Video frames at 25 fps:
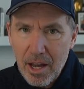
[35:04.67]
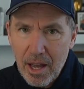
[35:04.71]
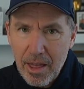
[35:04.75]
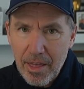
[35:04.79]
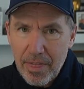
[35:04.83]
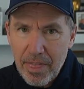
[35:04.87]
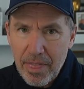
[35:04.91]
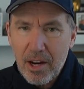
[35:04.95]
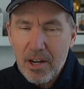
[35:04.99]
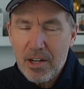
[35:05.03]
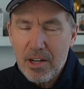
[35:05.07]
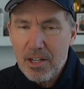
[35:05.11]

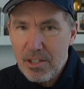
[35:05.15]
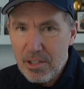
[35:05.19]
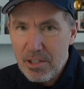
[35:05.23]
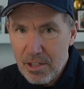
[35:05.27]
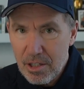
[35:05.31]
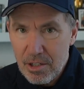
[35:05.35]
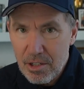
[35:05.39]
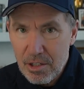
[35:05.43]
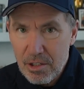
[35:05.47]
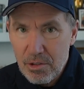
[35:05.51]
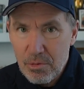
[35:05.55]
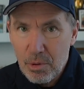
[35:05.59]
I think our
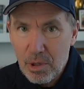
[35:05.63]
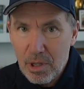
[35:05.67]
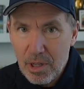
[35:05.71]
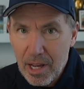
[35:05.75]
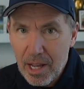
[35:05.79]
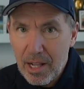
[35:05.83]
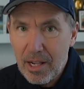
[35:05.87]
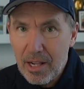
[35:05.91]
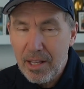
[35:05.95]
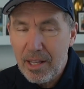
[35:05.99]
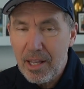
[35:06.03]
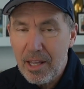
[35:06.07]
decisions will
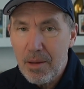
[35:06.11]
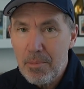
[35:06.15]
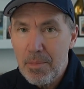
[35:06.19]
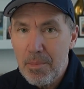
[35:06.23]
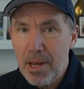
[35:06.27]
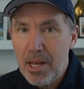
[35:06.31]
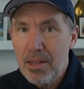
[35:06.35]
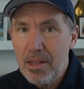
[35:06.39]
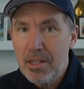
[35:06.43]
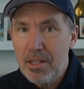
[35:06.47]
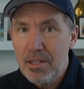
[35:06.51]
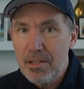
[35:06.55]
likely get
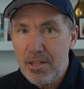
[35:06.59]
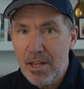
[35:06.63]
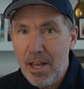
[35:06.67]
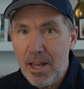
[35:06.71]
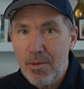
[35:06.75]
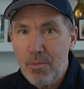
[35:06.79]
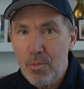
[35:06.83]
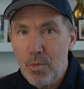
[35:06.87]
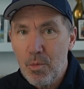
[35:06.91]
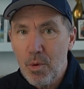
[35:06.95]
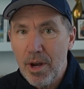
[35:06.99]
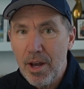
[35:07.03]
made the
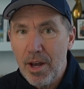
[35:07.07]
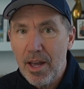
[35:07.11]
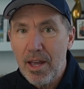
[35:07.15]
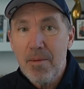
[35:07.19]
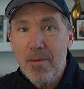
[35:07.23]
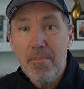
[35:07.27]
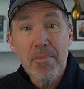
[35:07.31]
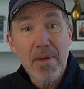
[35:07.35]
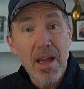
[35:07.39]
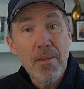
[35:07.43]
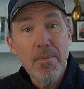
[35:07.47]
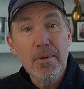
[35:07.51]
same
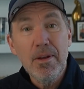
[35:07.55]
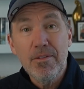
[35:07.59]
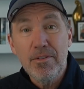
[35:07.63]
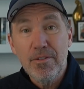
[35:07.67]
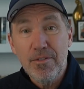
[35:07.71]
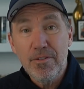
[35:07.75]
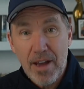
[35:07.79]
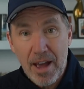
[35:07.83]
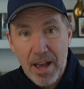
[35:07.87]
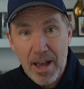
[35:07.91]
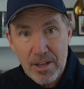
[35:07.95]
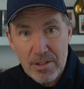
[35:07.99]
way, maybe
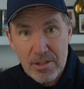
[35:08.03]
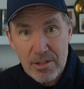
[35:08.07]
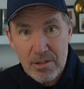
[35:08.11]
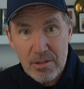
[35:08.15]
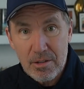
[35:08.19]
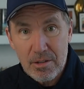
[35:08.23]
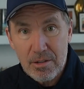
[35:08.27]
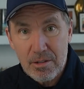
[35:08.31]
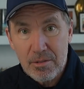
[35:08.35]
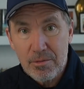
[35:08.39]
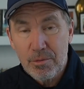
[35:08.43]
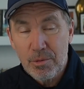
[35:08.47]

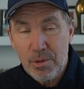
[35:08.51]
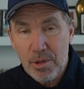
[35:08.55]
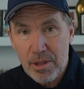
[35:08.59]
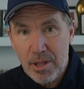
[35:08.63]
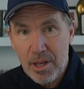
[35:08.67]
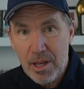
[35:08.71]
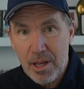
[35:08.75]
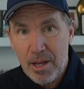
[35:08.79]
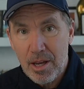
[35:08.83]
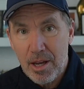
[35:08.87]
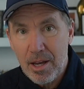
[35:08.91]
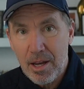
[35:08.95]
faster with
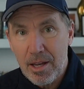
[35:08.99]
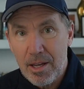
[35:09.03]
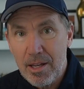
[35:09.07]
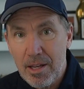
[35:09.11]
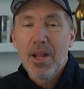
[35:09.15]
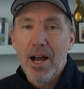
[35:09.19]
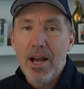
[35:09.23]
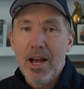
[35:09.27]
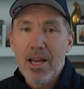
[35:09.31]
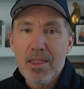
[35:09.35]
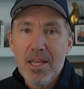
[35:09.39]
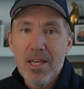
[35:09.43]

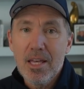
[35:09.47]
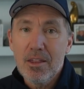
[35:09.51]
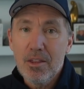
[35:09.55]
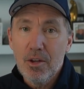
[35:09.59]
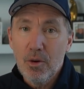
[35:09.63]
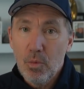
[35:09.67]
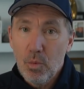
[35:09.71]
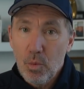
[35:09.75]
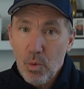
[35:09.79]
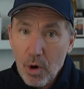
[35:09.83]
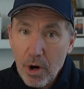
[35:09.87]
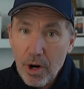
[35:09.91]
AI. I think
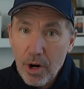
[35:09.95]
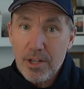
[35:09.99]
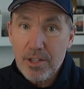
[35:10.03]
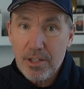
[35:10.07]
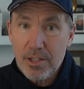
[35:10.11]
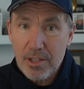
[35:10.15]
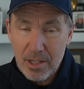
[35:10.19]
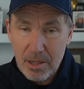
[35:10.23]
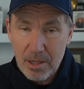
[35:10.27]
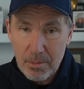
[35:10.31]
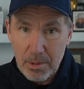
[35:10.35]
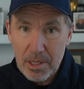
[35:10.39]
the
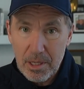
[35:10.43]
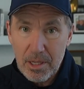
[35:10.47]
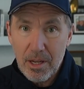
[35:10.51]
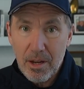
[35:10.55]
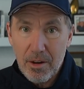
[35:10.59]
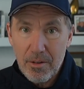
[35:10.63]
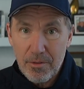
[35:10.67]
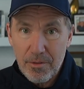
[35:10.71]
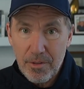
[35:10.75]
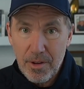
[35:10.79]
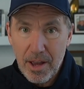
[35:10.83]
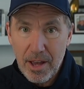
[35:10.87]
work's going to be
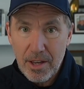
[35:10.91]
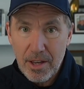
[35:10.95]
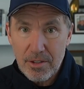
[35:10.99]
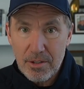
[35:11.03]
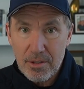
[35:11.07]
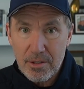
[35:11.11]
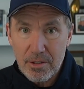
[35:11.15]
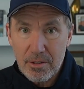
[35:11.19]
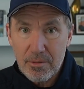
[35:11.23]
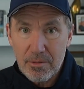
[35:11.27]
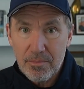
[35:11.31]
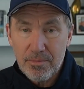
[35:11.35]
done
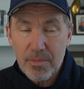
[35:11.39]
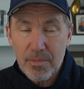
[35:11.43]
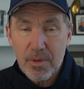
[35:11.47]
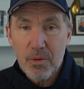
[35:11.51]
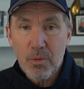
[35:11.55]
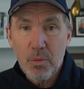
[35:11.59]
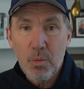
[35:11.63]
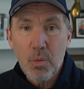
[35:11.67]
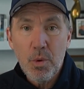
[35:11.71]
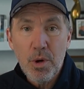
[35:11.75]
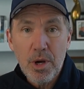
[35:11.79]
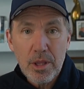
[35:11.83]
faster
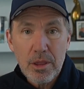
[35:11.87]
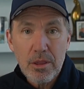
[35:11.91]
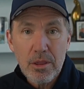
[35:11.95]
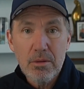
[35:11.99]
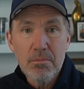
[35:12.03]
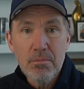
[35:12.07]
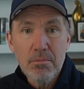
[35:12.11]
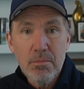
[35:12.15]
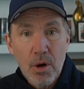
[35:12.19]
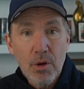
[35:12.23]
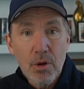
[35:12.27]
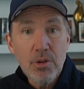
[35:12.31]

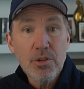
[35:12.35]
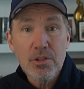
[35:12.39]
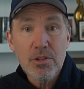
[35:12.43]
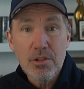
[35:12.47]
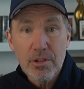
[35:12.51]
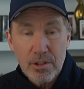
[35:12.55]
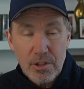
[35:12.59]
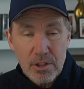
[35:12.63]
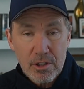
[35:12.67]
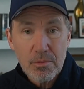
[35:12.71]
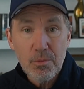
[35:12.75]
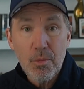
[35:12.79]
with
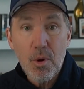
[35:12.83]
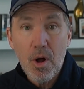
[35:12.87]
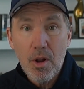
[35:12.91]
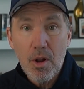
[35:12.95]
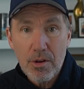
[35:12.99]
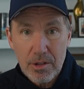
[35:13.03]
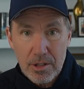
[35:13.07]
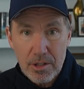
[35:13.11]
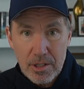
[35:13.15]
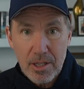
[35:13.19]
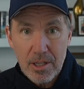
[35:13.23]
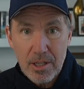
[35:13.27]
mostly
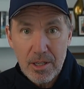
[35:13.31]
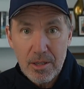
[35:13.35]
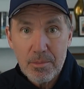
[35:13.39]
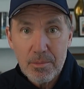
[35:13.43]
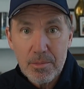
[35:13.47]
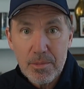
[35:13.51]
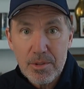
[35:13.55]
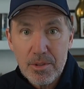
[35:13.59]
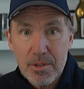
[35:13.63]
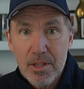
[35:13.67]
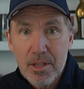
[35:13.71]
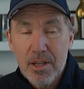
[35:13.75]
smaller
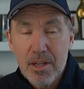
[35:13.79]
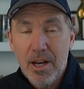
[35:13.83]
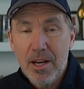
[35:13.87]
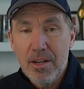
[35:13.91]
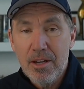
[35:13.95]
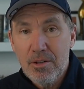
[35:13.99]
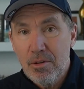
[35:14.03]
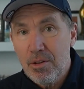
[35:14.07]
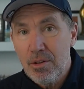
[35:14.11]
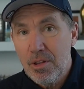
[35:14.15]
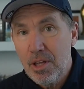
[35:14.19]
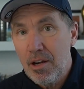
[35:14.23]
teams.
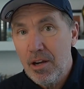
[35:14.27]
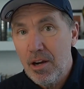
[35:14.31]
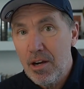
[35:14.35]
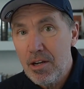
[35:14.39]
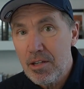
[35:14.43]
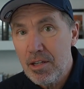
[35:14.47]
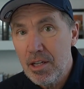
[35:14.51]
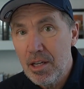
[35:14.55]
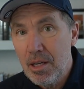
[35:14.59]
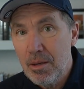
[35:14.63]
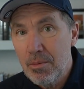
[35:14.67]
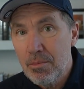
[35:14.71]
I do think our
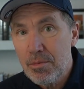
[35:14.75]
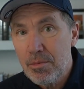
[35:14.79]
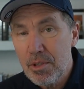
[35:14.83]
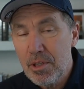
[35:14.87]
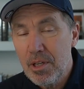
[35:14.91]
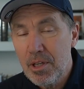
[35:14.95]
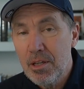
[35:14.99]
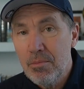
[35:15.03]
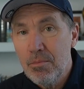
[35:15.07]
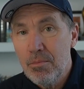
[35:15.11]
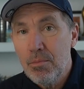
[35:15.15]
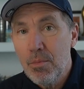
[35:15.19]
teams
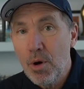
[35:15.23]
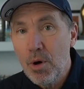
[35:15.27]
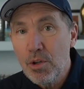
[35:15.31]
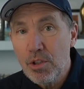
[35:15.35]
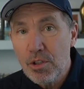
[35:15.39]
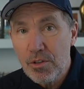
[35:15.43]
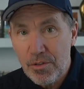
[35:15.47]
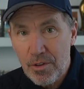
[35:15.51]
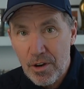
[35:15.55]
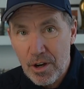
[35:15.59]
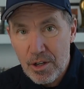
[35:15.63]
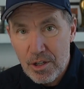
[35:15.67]
in
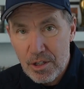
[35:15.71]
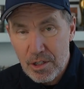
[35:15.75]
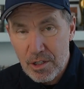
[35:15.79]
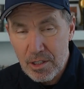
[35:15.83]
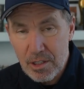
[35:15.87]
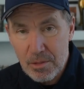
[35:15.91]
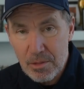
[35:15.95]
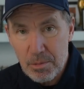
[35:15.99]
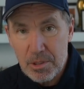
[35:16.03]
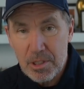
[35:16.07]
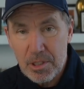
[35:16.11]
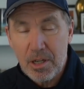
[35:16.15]
most
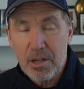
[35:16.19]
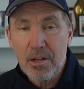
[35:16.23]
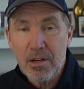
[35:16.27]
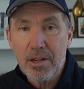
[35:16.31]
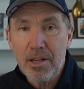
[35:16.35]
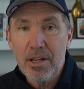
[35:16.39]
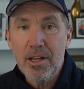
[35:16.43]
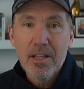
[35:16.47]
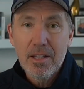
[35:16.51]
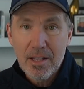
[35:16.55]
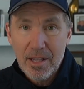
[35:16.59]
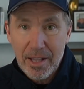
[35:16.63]
functions,
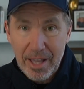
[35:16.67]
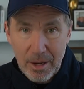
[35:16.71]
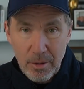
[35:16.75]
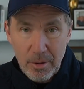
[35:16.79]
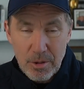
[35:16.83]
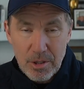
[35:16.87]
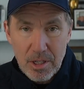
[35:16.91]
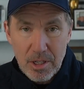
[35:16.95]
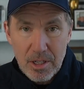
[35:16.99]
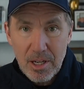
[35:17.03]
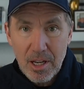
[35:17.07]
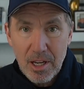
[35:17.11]
particularly
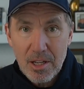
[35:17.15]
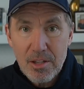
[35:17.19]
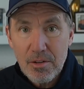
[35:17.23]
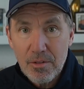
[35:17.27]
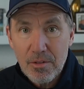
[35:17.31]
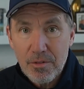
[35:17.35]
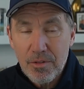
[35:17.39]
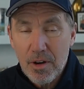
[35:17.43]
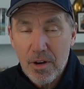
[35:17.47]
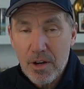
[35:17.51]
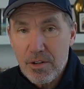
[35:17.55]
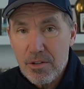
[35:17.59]
language
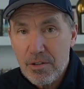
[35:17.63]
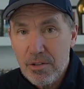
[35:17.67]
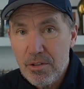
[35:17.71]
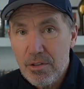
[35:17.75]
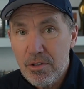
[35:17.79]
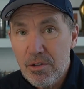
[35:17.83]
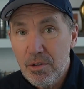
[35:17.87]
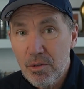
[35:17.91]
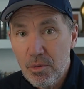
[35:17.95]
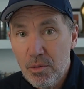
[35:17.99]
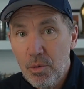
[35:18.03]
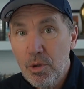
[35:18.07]
intensive
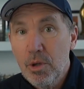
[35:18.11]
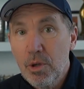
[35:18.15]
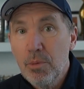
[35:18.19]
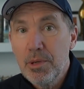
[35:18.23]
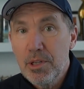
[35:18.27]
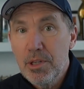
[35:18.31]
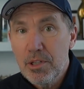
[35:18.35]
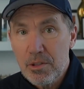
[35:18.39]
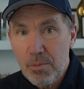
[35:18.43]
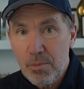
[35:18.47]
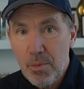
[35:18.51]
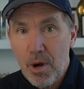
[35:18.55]
functions, will
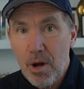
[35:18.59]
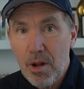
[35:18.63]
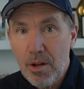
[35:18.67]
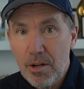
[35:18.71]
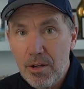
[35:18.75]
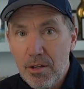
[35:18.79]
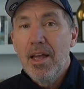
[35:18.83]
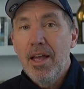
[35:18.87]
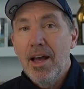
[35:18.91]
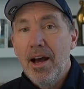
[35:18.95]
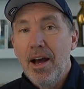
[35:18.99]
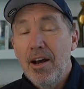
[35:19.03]
be
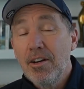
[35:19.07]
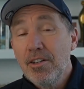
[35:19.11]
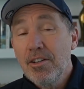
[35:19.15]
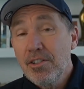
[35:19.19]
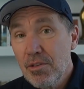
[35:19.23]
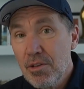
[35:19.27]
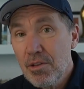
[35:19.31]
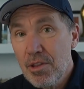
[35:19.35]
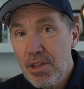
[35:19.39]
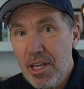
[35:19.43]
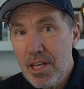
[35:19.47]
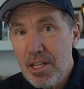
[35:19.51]
smaller. I
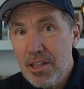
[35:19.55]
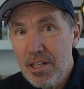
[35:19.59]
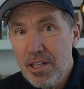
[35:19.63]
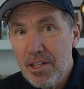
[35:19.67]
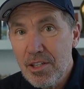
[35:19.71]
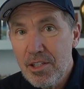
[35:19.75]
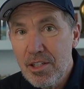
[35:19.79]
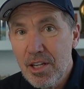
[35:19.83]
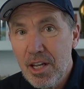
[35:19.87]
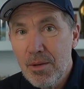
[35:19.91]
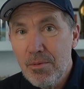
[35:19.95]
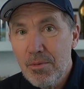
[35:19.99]
also think
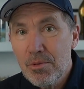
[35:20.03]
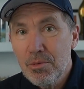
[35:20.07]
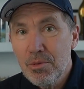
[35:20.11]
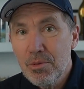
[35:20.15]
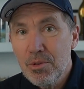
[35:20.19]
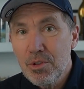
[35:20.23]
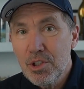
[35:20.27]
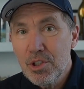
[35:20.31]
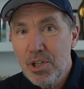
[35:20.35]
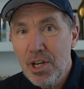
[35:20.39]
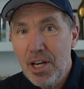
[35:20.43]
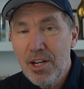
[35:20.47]
these teams
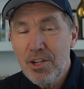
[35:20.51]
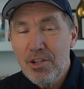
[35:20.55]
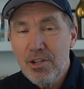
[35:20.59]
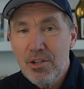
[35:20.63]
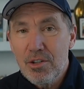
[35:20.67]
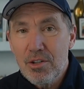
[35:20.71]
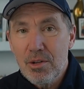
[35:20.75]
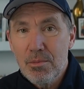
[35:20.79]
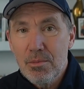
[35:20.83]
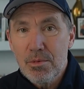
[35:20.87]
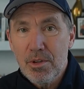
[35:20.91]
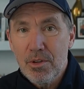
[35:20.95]
will change
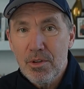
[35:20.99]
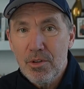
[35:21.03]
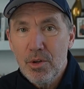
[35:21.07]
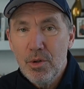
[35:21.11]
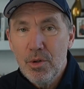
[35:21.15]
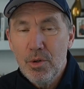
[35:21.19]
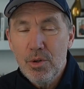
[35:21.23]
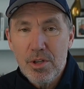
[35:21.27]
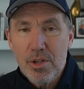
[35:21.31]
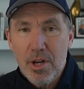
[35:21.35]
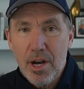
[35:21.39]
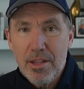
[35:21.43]
in terms of
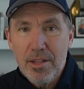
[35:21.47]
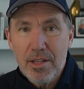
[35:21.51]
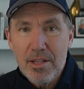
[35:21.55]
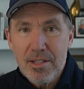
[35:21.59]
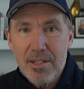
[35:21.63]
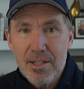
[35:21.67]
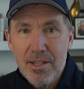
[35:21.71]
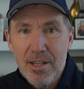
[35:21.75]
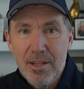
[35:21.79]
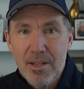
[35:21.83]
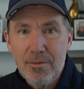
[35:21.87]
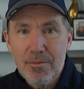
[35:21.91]
who's on the
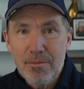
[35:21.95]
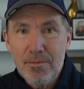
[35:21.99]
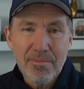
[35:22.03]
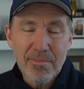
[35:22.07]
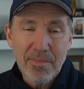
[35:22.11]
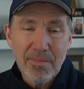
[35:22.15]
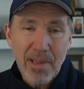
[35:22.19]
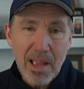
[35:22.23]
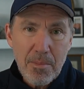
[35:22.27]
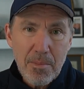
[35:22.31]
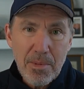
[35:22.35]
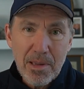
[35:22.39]
team,
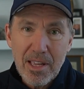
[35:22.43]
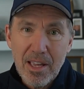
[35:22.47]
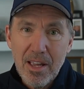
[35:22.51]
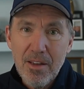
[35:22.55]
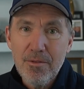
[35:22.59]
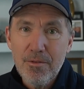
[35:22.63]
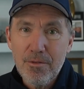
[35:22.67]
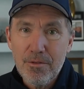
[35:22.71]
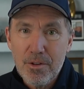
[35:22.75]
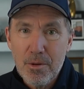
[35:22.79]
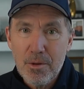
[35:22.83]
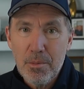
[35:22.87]
maybe
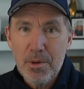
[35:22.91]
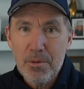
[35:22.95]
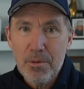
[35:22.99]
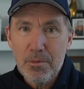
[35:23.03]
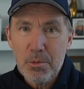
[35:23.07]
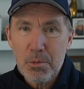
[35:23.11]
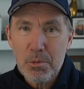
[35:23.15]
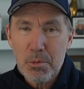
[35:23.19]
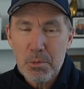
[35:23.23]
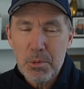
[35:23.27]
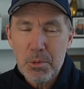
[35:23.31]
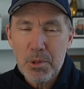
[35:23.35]
even from a
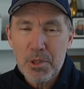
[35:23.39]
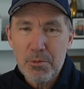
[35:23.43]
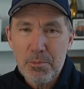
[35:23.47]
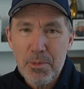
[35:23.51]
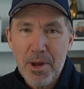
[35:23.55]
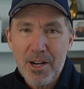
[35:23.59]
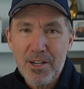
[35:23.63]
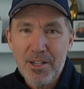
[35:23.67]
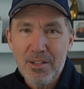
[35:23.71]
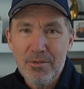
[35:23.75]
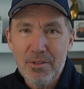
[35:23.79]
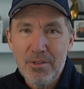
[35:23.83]

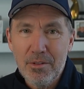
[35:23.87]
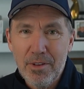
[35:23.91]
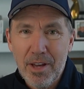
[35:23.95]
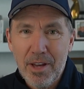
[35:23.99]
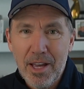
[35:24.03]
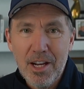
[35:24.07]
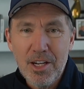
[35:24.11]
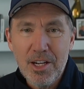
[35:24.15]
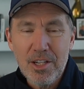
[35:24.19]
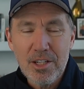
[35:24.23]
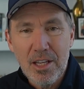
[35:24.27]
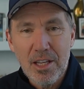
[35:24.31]
perspective of
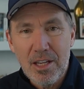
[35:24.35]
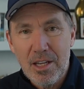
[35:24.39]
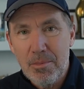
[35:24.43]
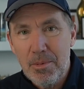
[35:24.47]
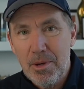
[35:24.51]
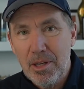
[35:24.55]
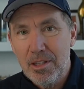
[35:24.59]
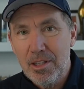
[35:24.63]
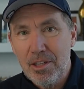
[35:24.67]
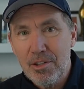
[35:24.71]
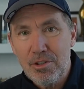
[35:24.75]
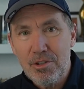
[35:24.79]
age. Think
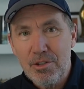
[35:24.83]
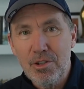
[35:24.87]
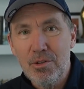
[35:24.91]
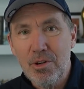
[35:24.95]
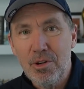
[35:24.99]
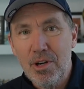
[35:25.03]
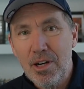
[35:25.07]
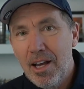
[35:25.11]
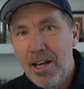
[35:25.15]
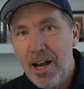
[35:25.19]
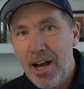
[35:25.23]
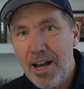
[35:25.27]
about this, Stuart.